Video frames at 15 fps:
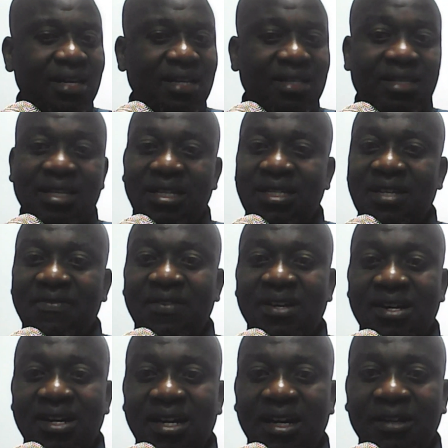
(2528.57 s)
is this
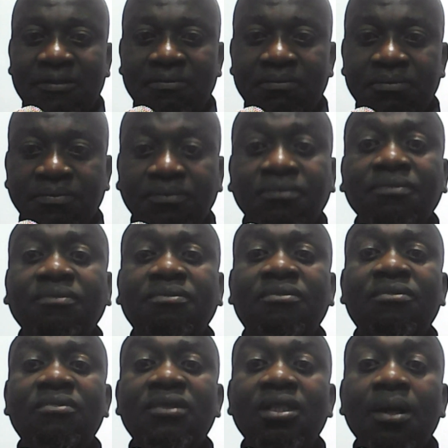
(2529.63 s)
even real?
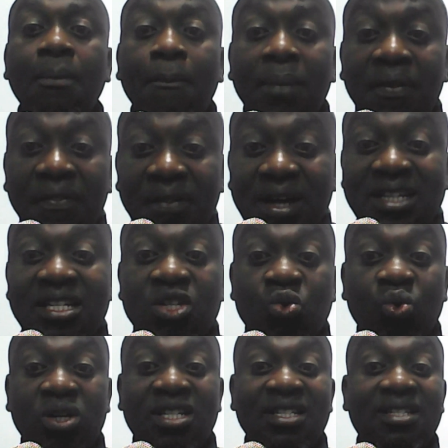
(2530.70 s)
But that
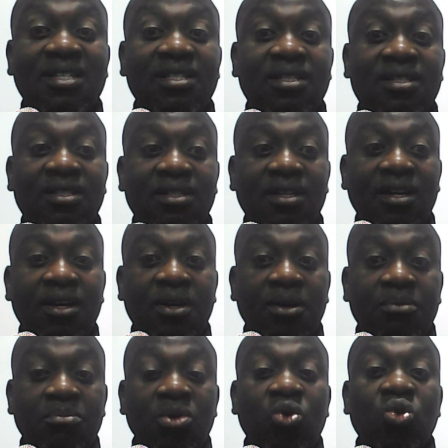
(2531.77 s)
is what it is.
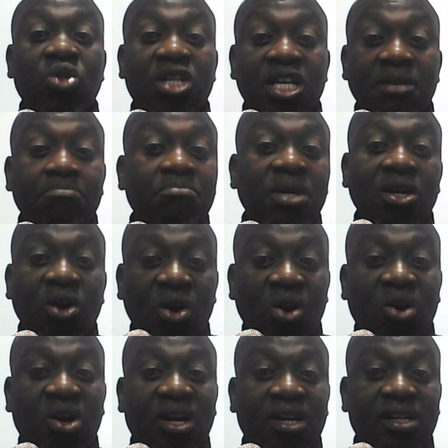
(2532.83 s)
Because Him being
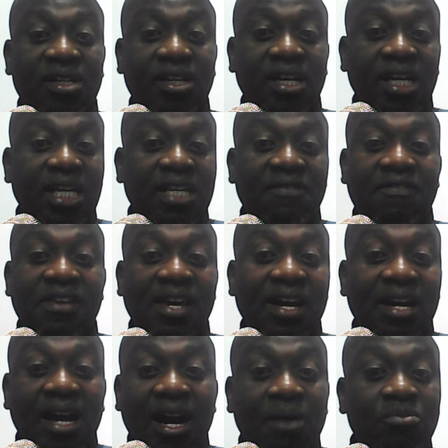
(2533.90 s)
God, if He
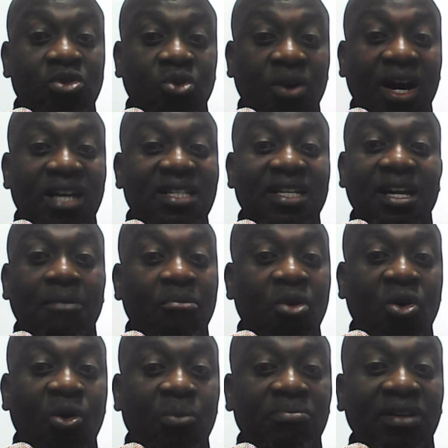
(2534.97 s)
had come to us in a
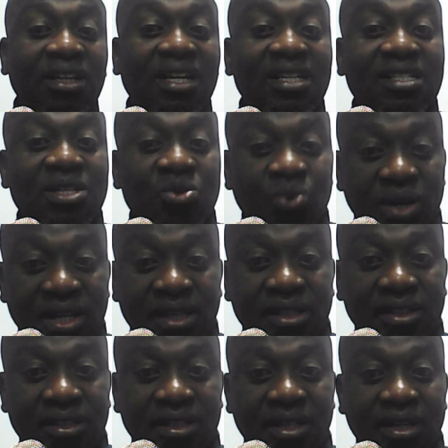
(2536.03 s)
more complicated way,
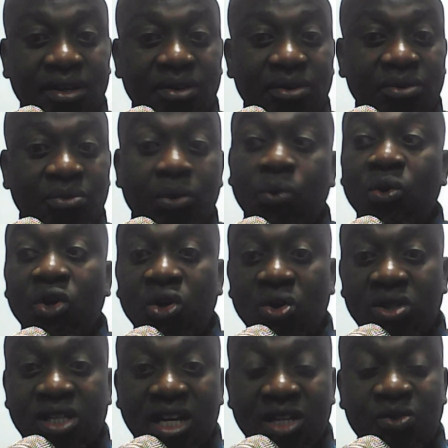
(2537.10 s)
we will
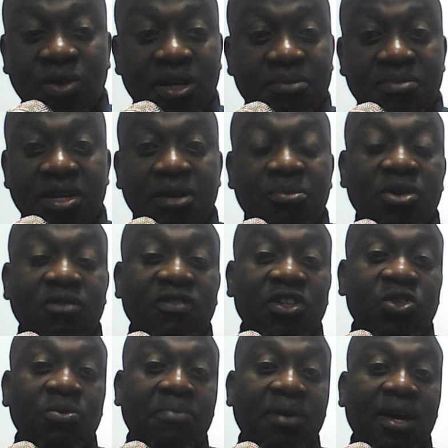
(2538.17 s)
not actually be able
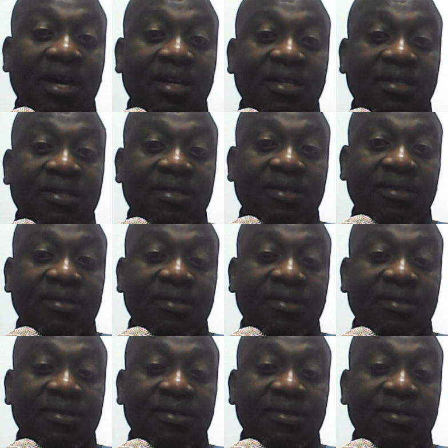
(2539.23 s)
even to bear it.